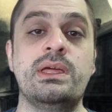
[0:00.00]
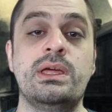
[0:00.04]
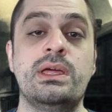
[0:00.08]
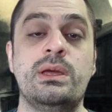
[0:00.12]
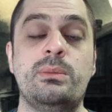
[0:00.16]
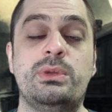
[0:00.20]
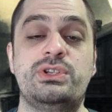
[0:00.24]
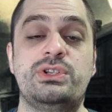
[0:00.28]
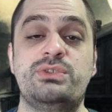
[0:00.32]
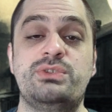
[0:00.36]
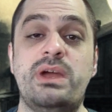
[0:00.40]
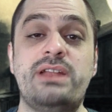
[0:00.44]

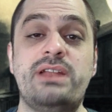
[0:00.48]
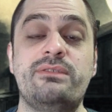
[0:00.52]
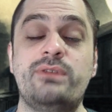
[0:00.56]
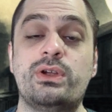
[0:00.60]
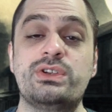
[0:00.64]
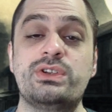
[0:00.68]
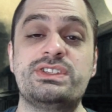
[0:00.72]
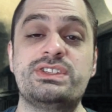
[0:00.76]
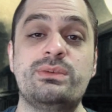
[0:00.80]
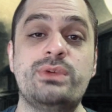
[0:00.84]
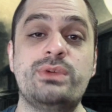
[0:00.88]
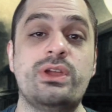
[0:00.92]
But you might have
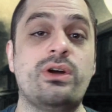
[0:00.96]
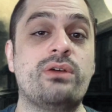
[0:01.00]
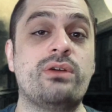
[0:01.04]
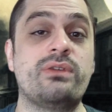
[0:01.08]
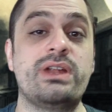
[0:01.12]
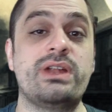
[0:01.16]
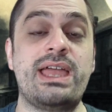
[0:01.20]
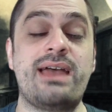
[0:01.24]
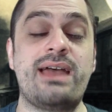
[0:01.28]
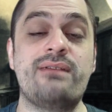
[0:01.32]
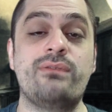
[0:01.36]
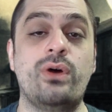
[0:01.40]
noticed that we
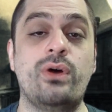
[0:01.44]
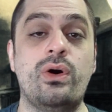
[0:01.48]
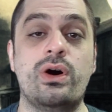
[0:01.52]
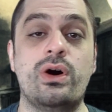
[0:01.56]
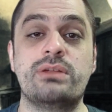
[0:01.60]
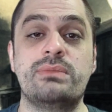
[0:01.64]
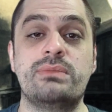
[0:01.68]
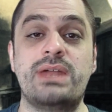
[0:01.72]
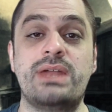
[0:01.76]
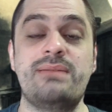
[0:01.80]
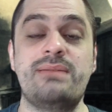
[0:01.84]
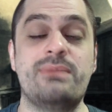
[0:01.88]
already have
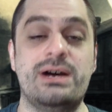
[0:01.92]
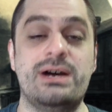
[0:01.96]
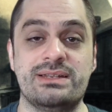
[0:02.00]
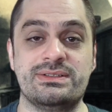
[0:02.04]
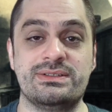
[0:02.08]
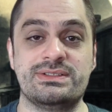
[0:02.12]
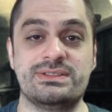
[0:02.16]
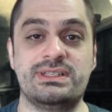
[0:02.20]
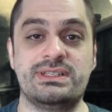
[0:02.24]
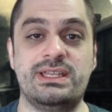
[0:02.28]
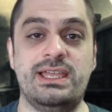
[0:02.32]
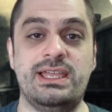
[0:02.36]
Autumn Night
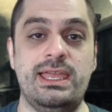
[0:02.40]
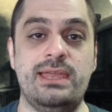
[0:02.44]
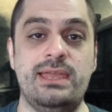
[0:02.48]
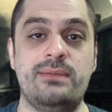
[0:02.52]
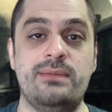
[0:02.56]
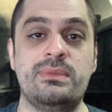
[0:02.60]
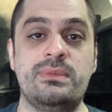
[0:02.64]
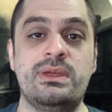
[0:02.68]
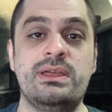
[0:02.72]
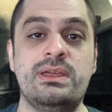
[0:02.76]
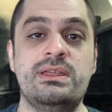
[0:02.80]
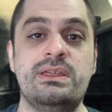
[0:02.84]
models in the game.